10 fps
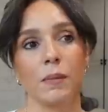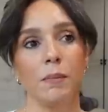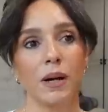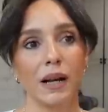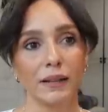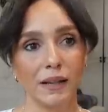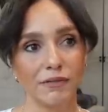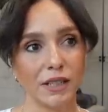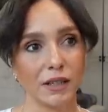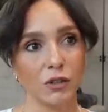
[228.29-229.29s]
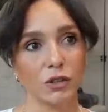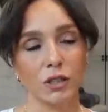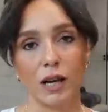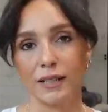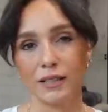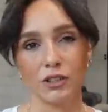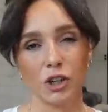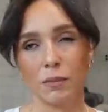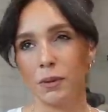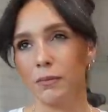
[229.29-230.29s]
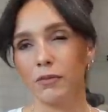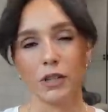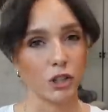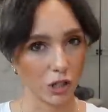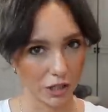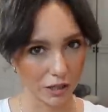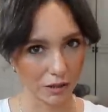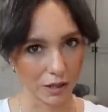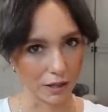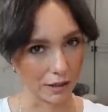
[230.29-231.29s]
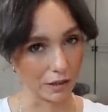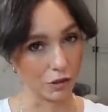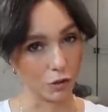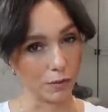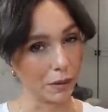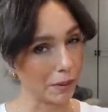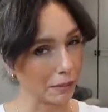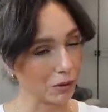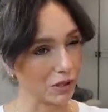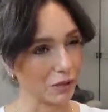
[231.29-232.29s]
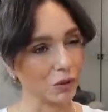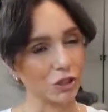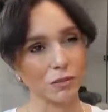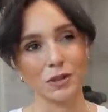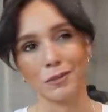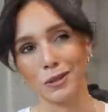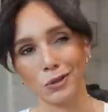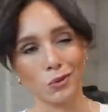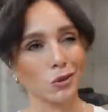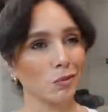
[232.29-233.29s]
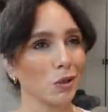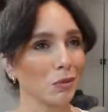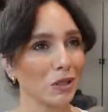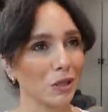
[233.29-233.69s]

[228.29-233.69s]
but I left out, I didn't chop up fresh onions and I didn't do bell peppers in it, which sometimes I do and sometimes I